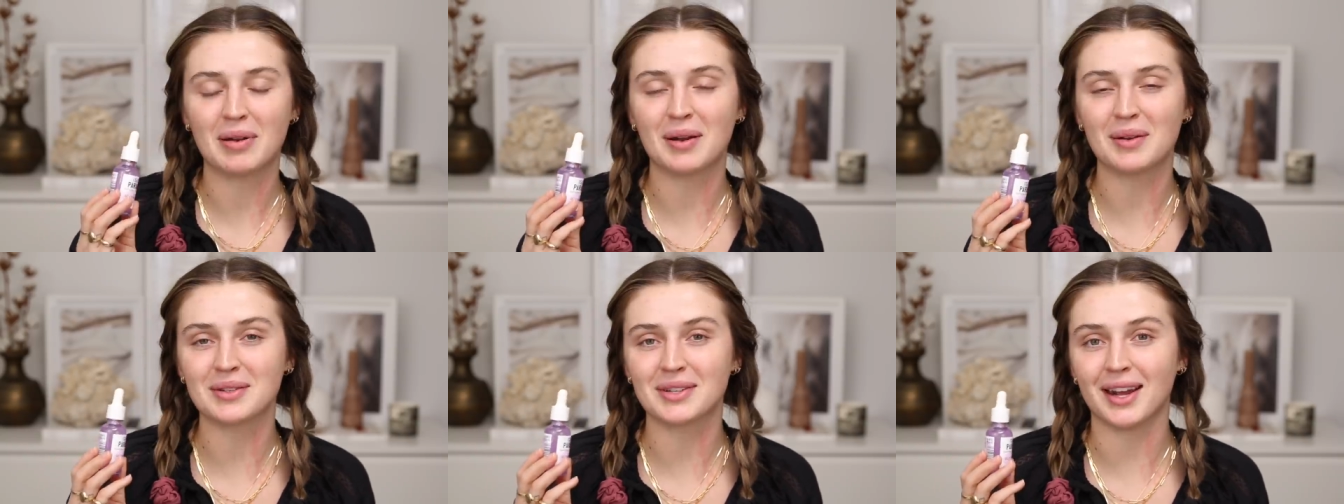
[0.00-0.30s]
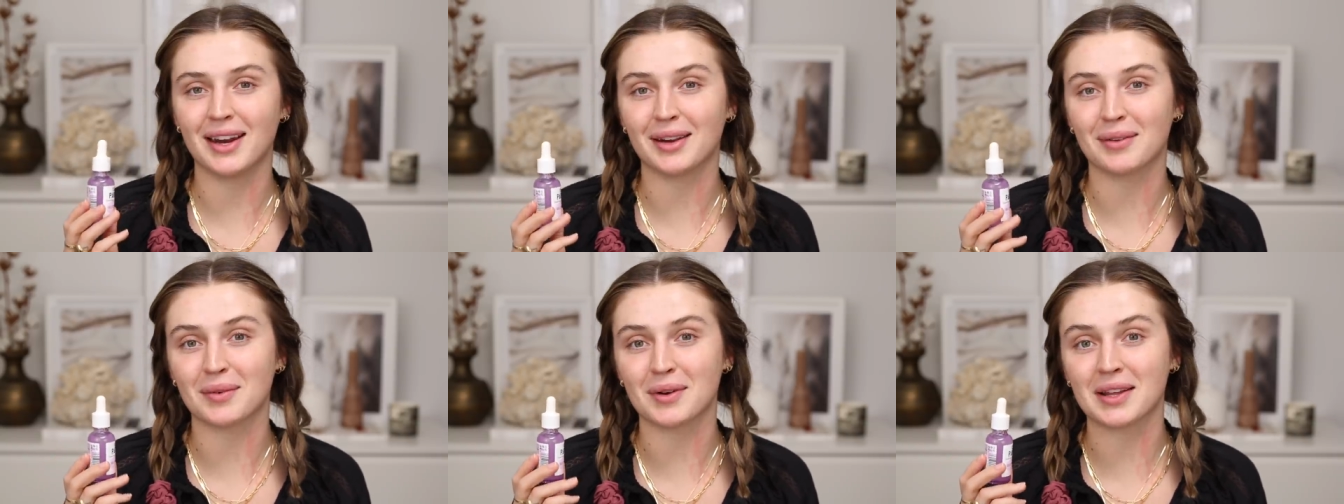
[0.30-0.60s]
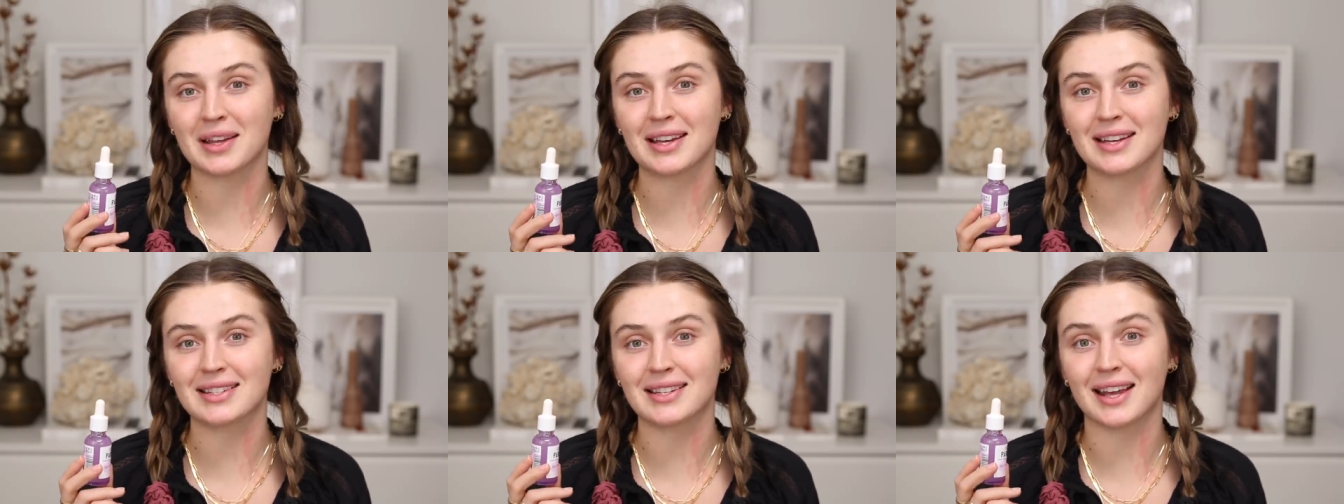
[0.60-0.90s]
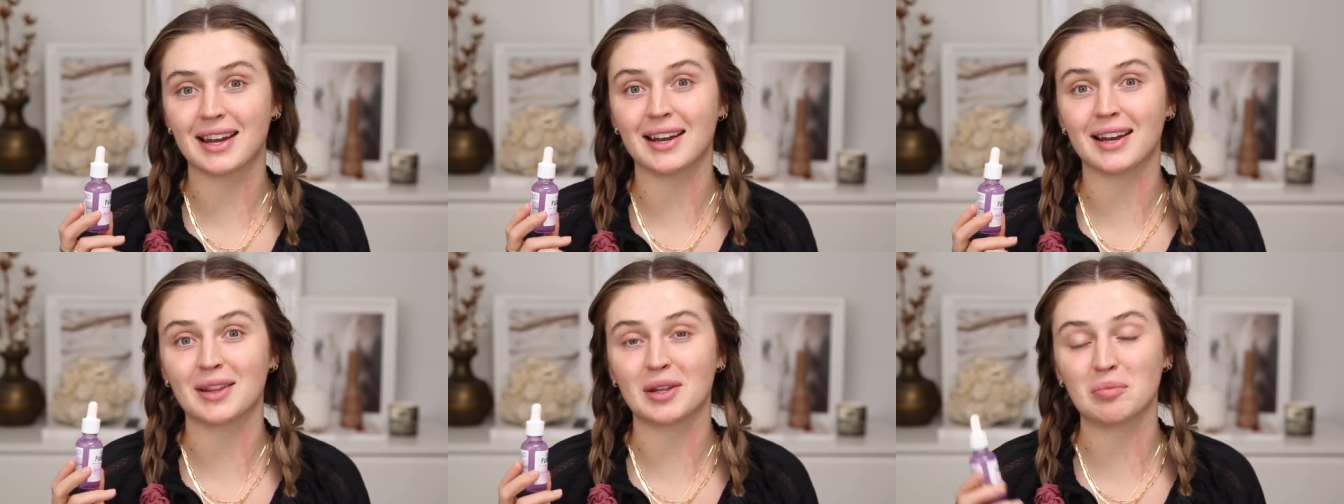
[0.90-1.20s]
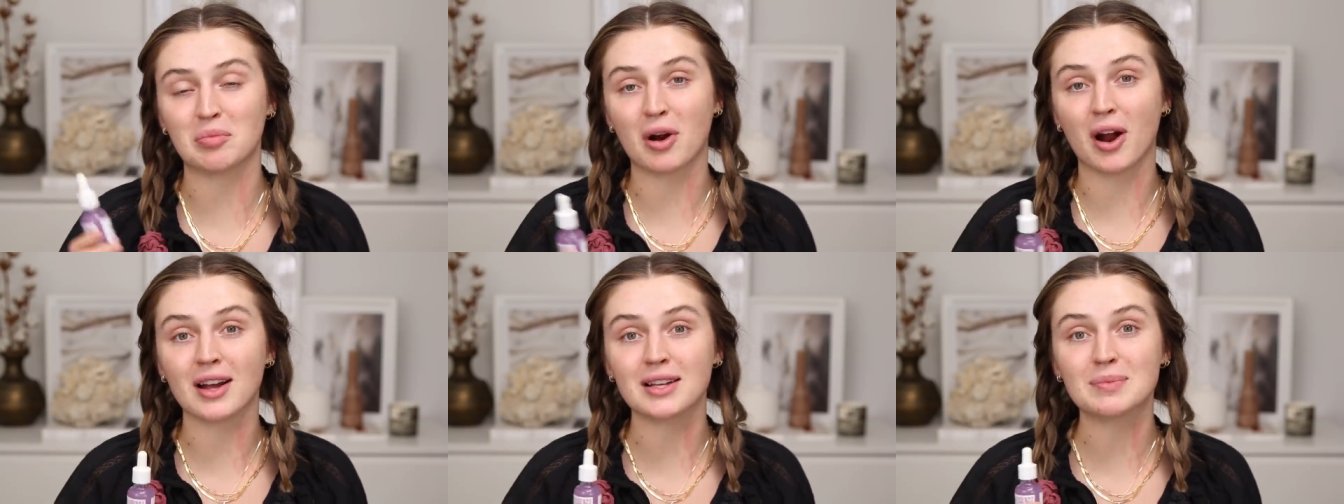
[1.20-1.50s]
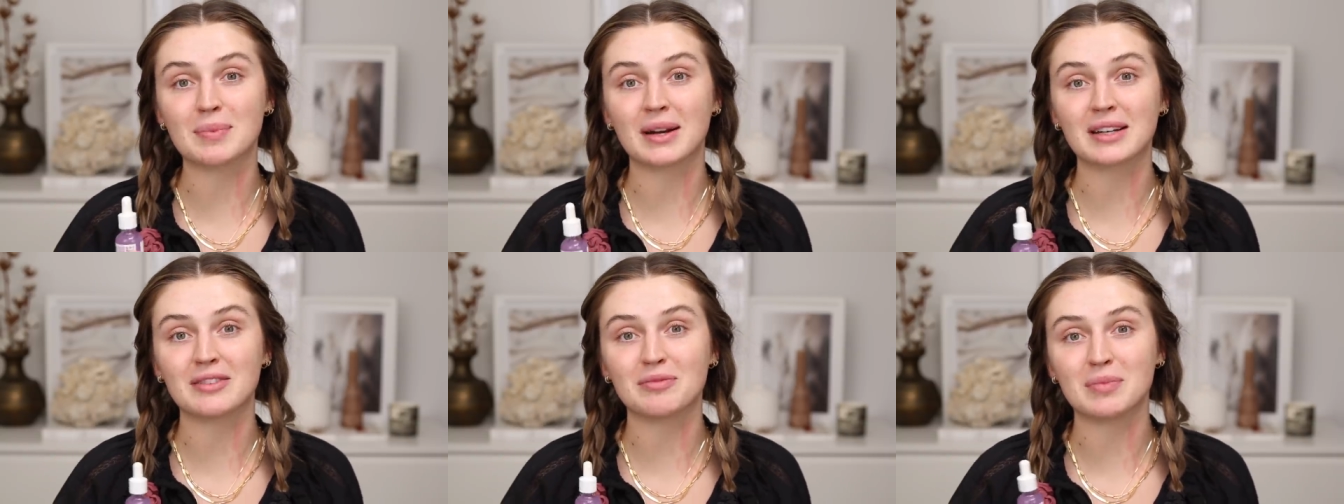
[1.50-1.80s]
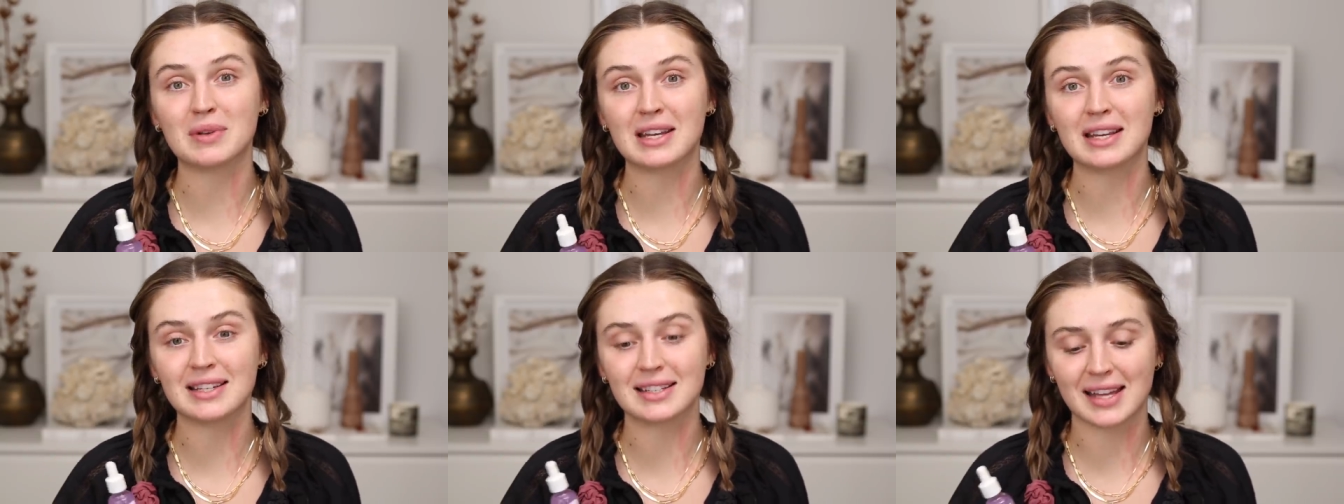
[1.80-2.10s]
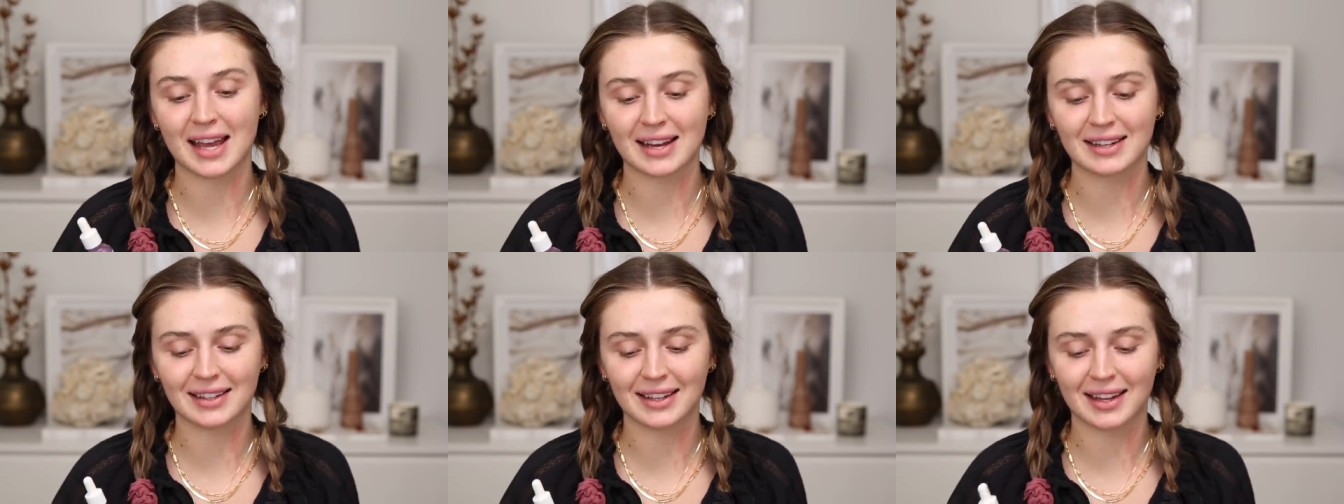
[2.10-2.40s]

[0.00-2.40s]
but I was getting really excited at the prospect of being tanned